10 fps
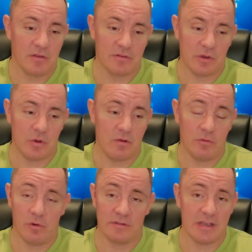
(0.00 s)
So,
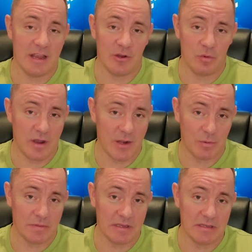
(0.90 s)
of course, I
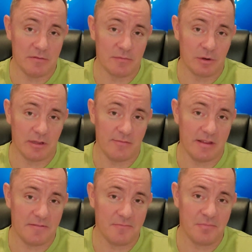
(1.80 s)
inquired what they did for a
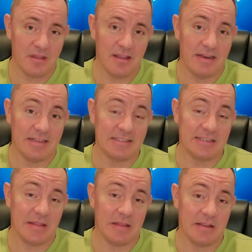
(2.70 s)
living, and he
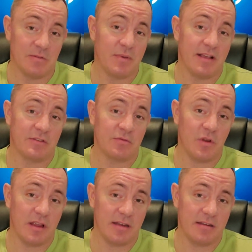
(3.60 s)
said that his best
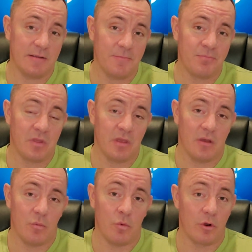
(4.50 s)
friend
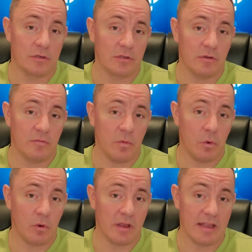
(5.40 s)
worked
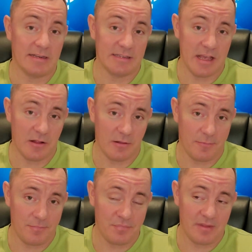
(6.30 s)
for Intel,
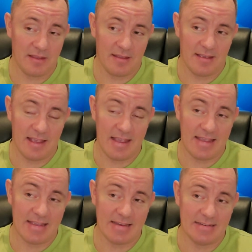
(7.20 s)

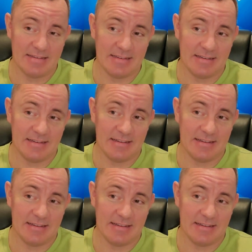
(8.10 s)
and